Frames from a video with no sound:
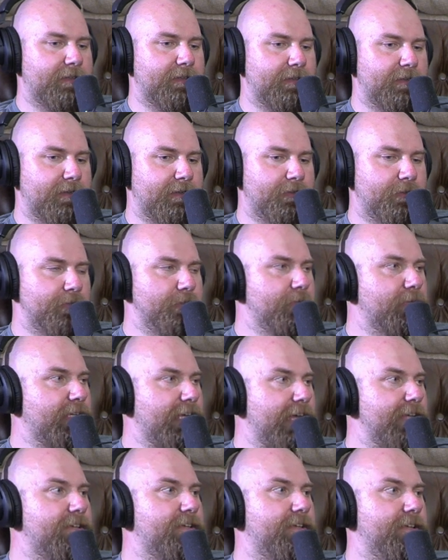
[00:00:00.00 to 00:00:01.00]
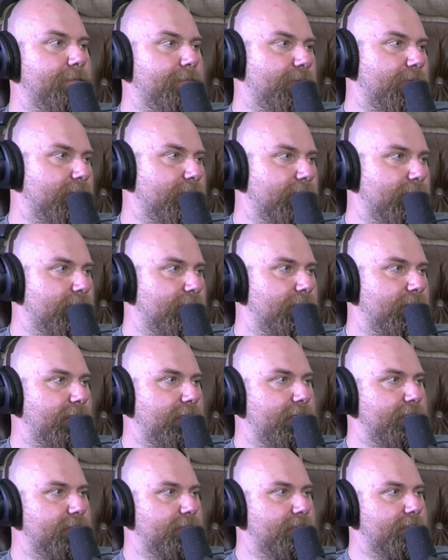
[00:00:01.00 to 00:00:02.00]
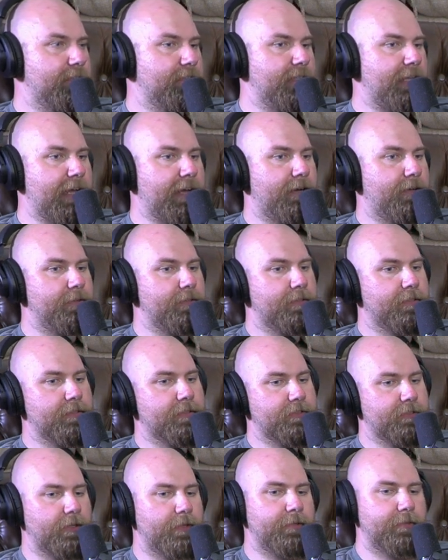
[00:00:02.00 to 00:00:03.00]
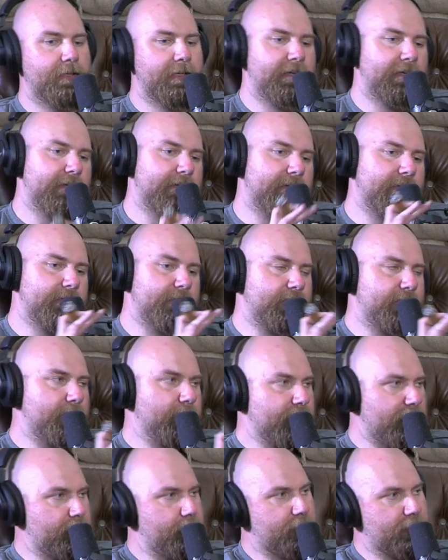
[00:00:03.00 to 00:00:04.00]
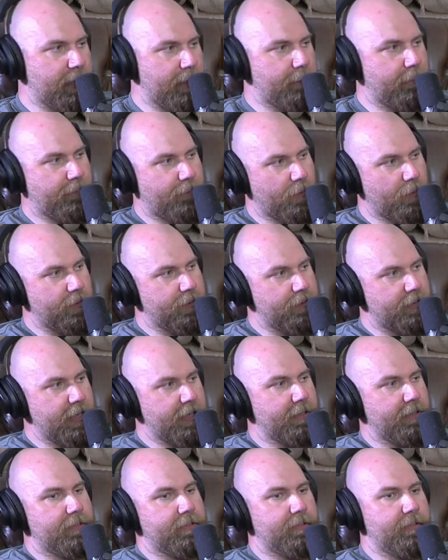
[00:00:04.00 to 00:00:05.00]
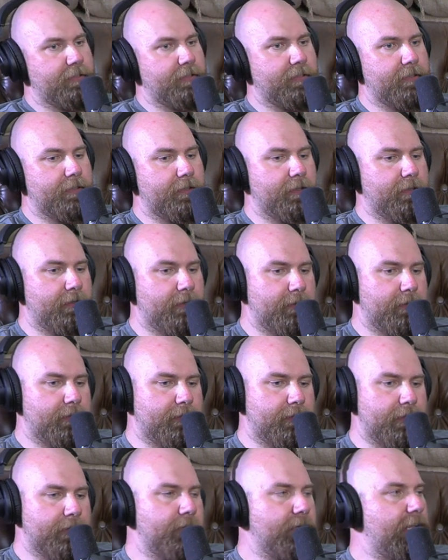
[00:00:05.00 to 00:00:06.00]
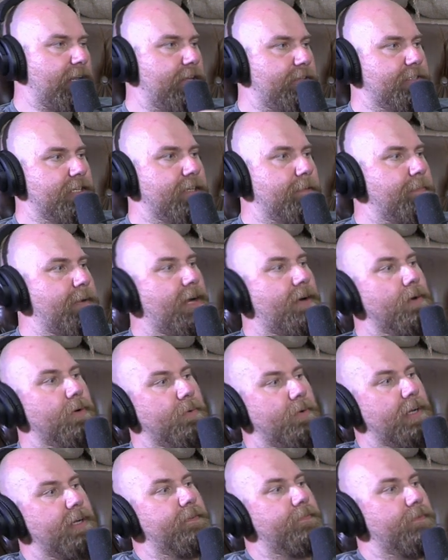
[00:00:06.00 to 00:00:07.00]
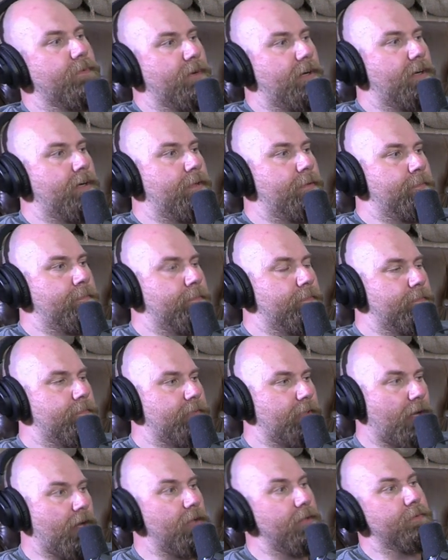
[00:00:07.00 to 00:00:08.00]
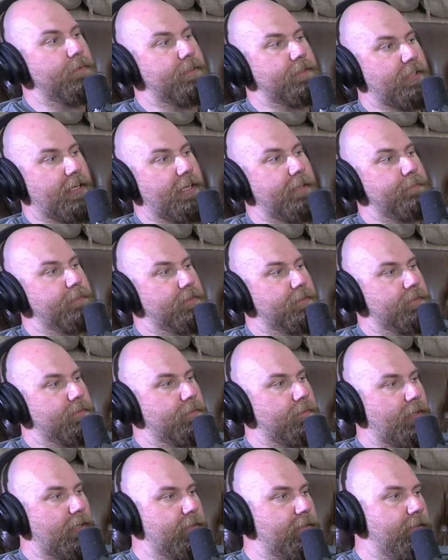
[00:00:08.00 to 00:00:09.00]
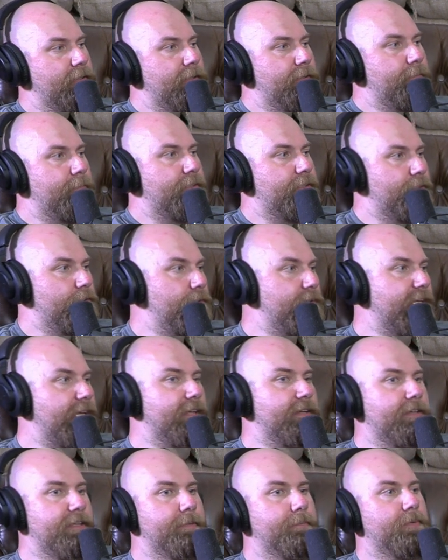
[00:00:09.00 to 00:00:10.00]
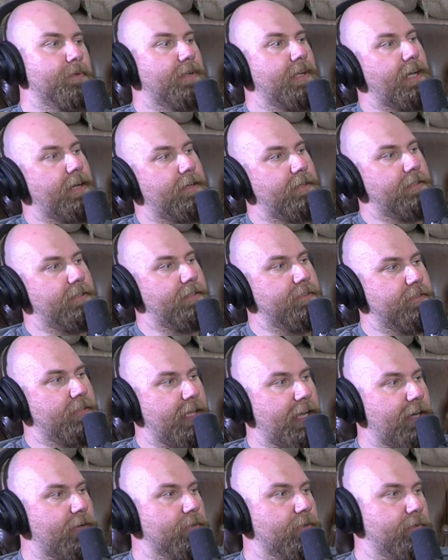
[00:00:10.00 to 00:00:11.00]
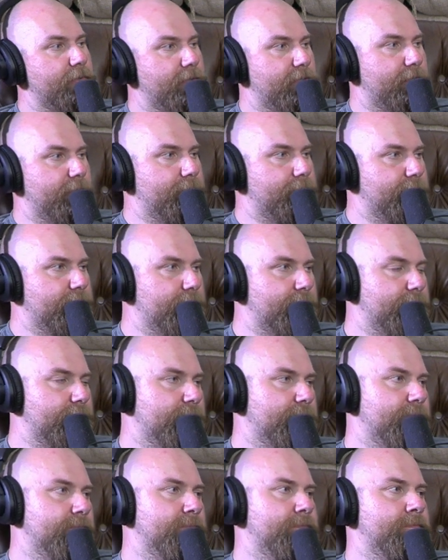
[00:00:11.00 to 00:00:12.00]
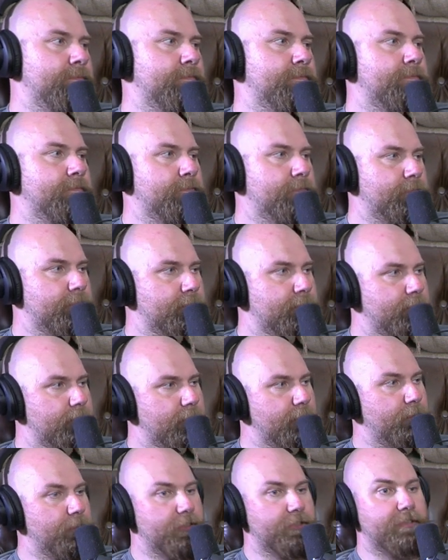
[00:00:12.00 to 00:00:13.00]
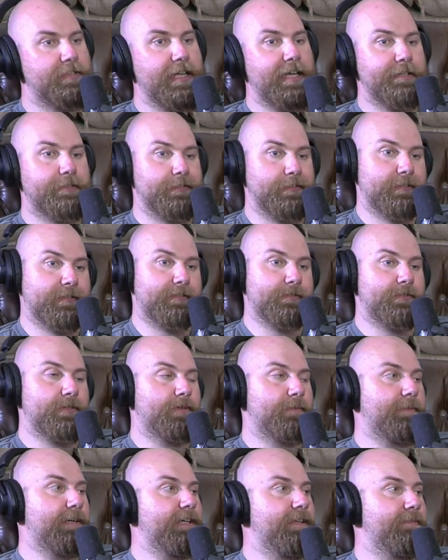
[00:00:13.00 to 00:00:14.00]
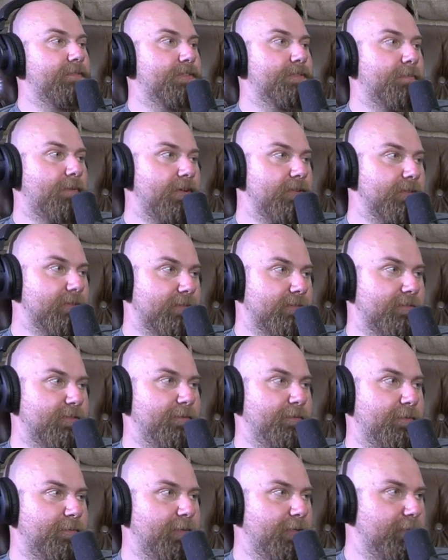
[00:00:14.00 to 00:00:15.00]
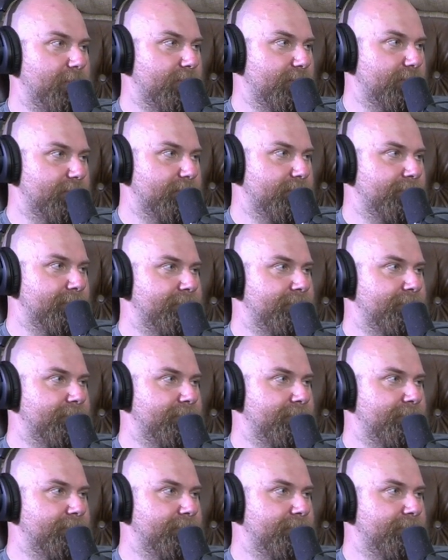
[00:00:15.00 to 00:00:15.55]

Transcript: the new gatekeeper is now. So what you were saying before, the internet has taken power away from the Hollywood types, right? But the new gatekeeper now is the algorithm, which is actually controlled by an even smaller group of people.